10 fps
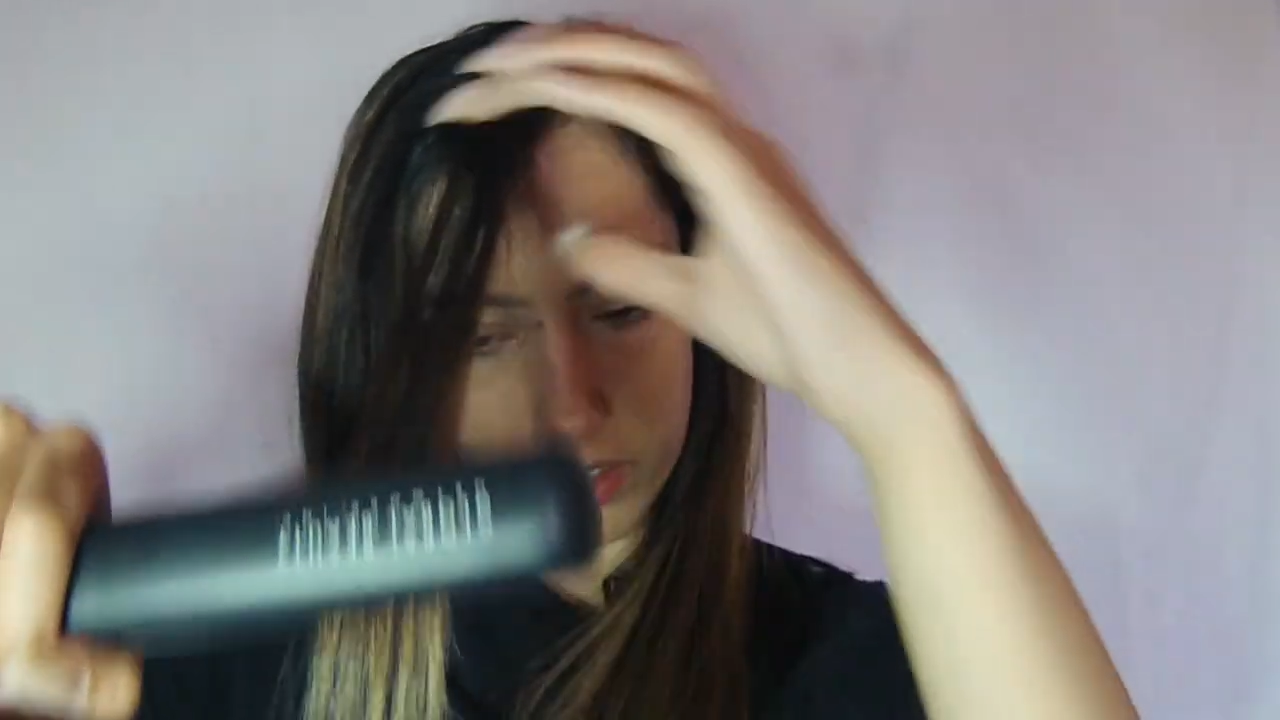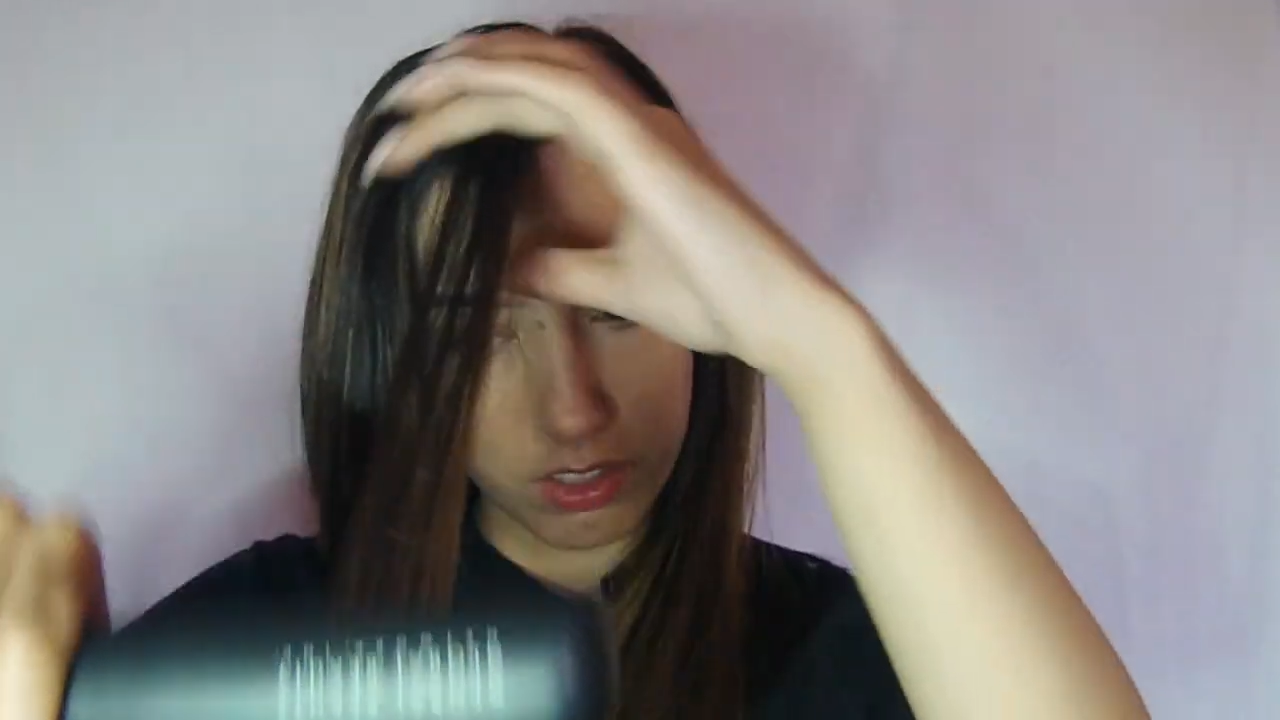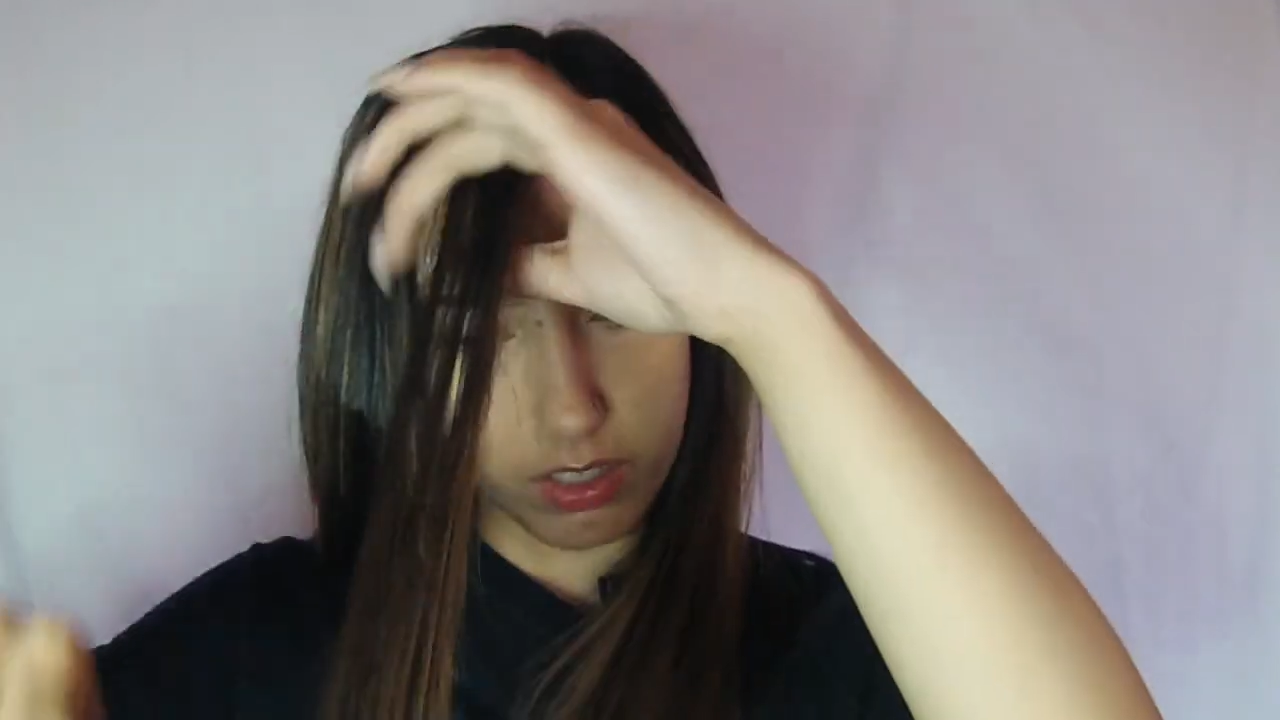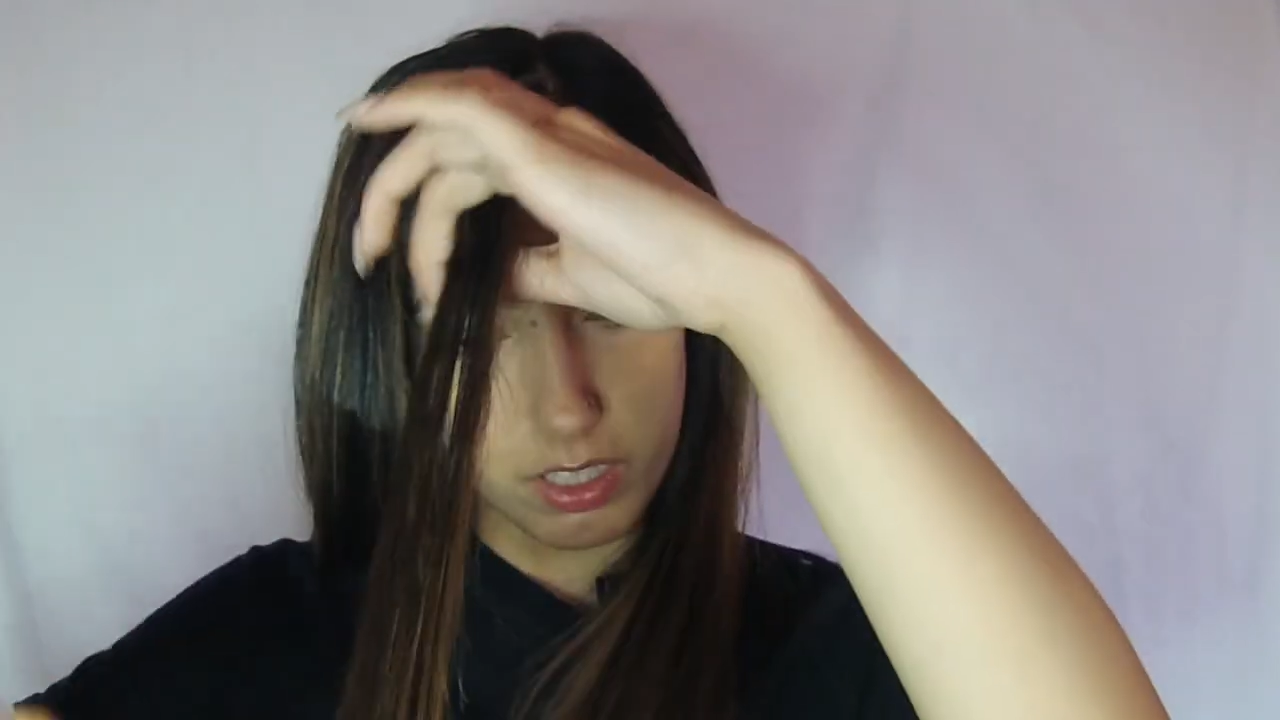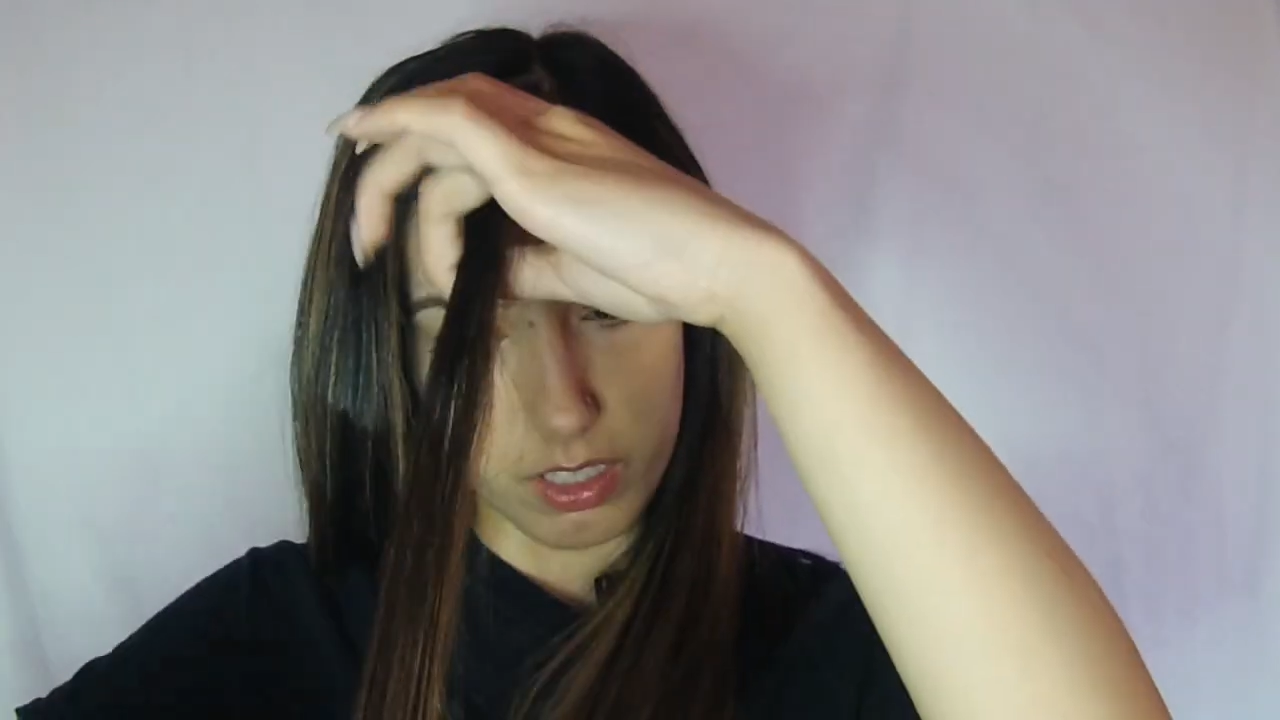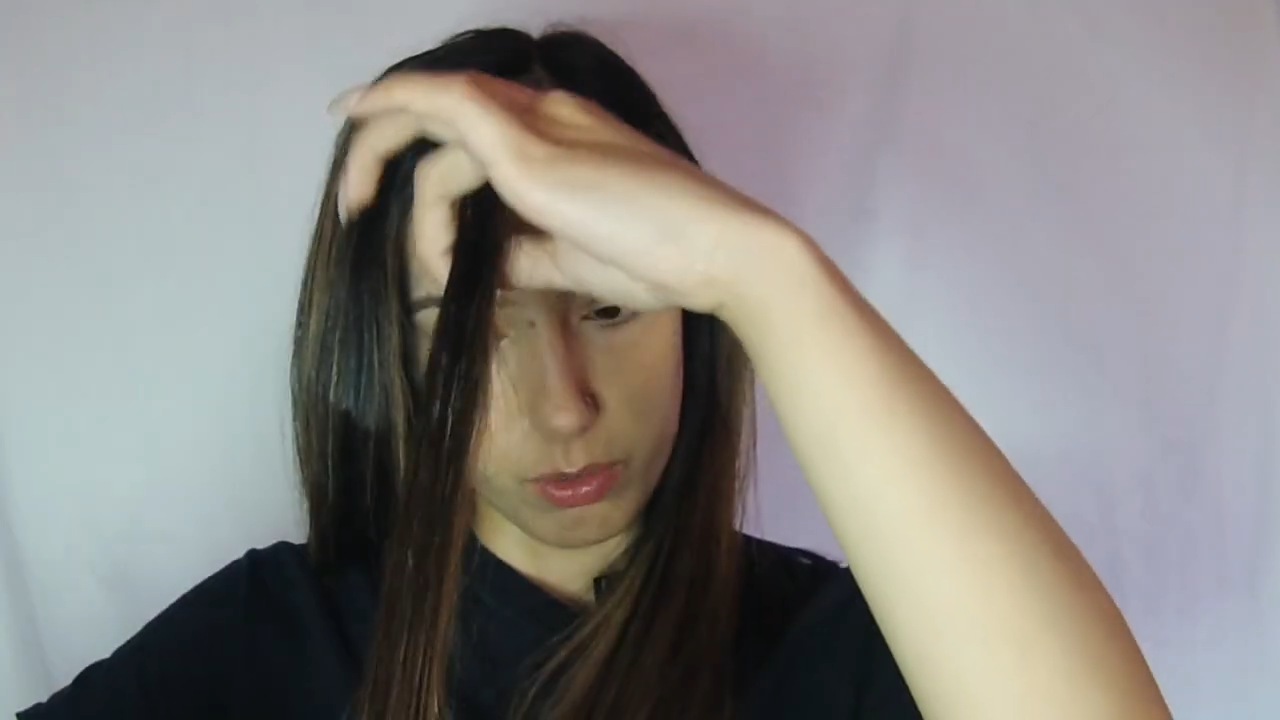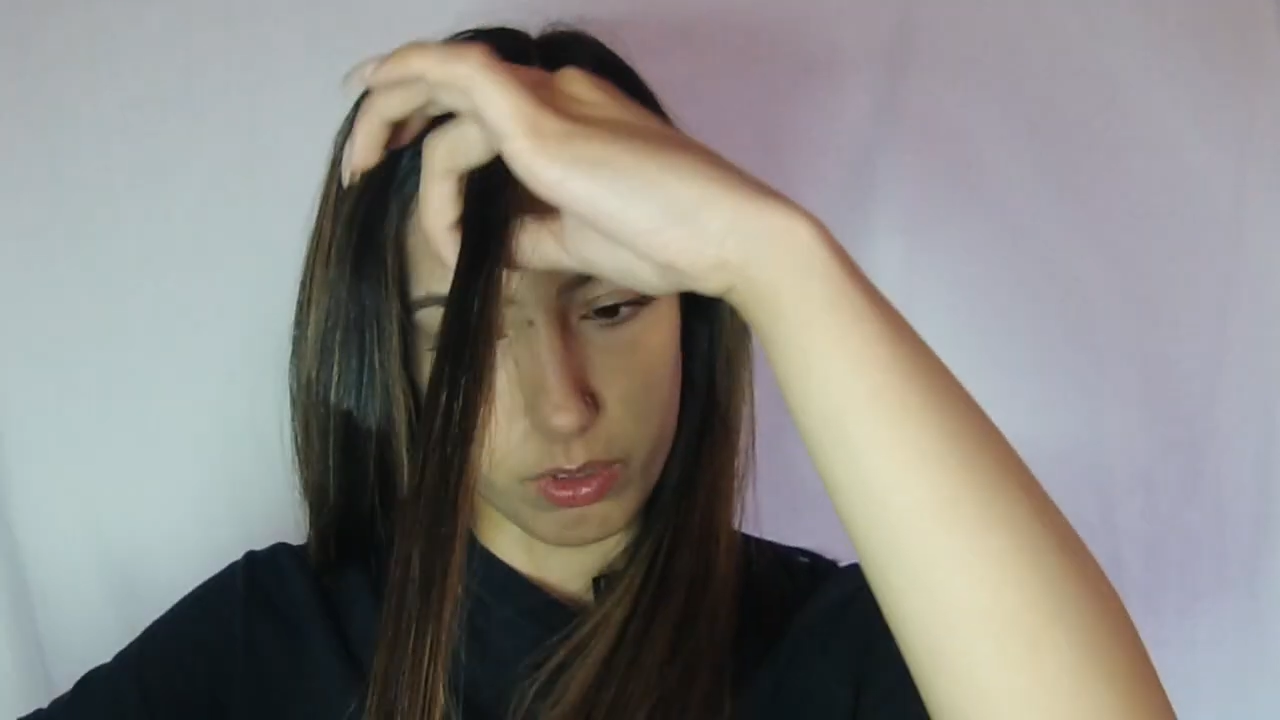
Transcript: straighten it